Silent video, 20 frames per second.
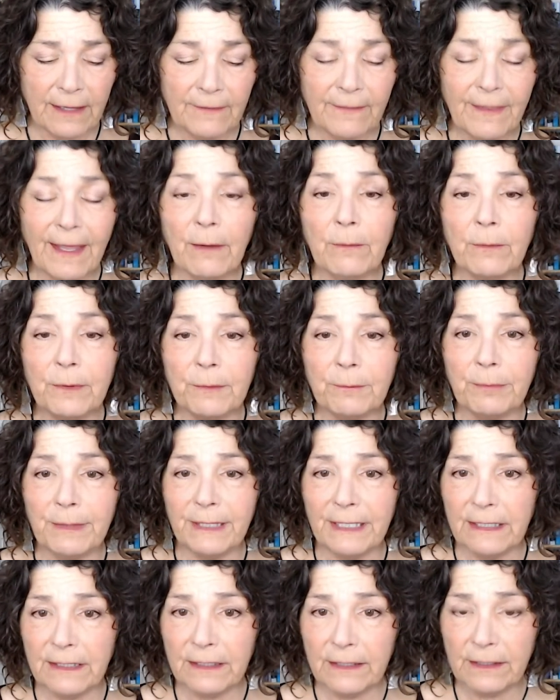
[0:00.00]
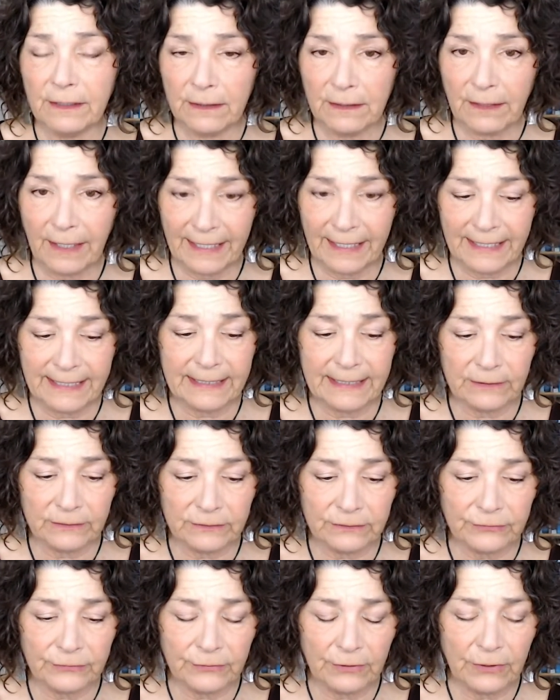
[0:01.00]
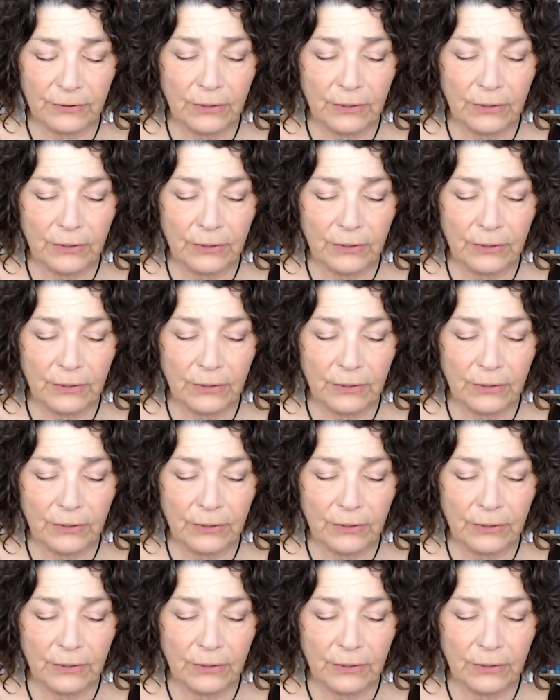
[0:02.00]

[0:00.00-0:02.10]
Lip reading: That would be like guilt.